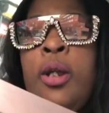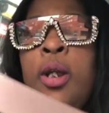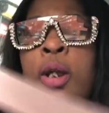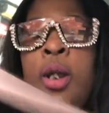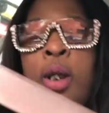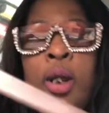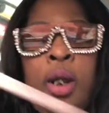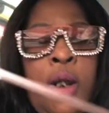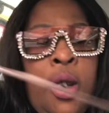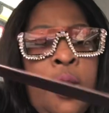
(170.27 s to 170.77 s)

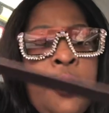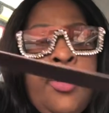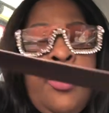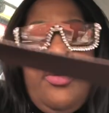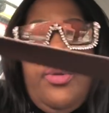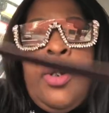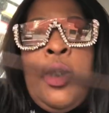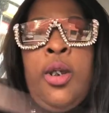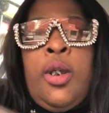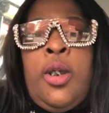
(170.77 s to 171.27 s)
and you
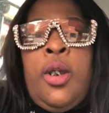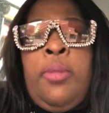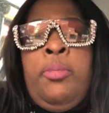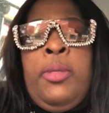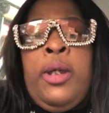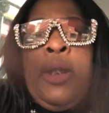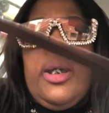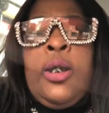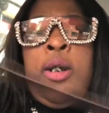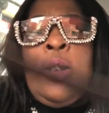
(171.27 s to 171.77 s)
can
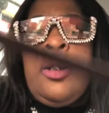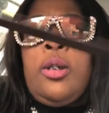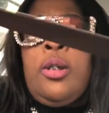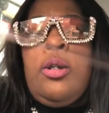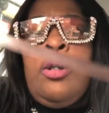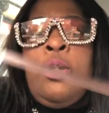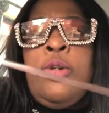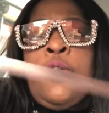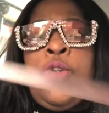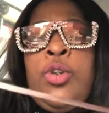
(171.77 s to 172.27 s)
make it as
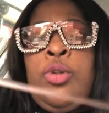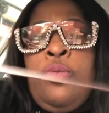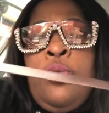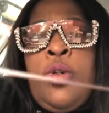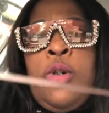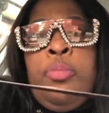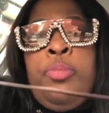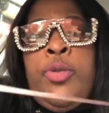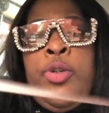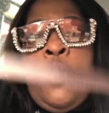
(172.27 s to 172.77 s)
long as you
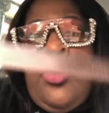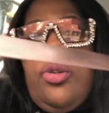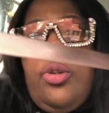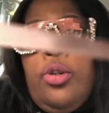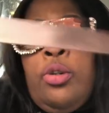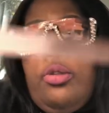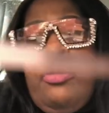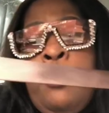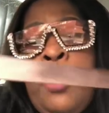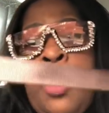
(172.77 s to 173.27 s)
want but you know
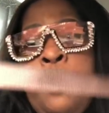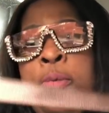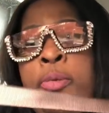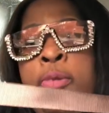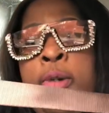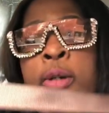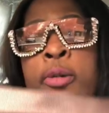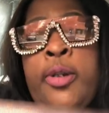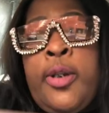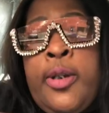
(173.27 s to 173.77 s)
to wrap
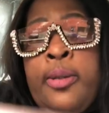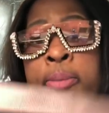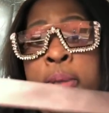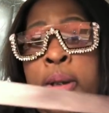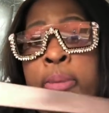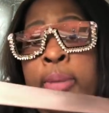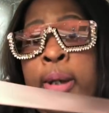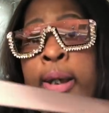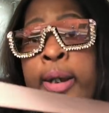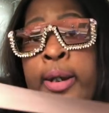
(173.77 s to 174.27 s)
around this
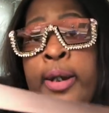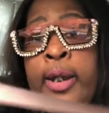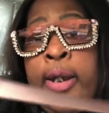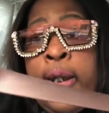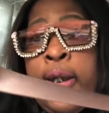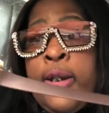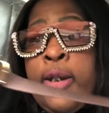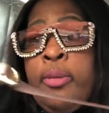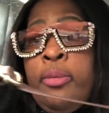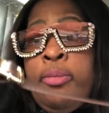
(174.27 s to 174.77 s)
big body I
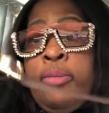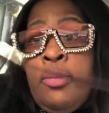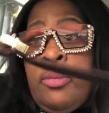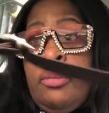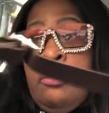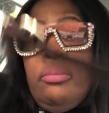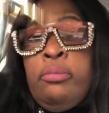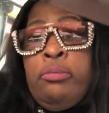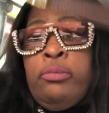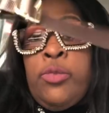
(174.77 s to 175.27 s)
had to
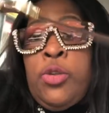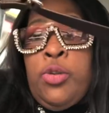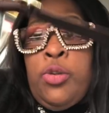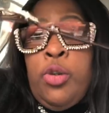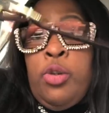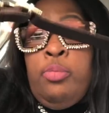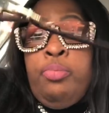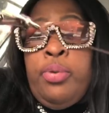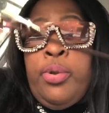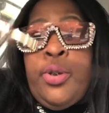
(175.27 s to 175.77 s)
you
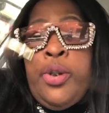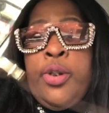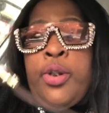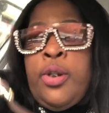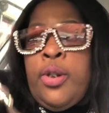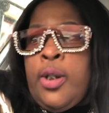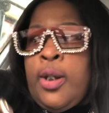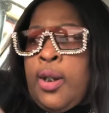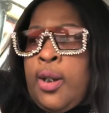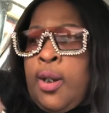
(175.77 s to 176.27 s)
know put it to
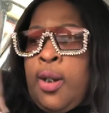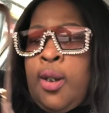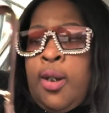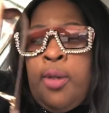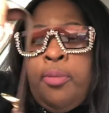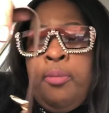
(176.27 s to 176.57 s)
the end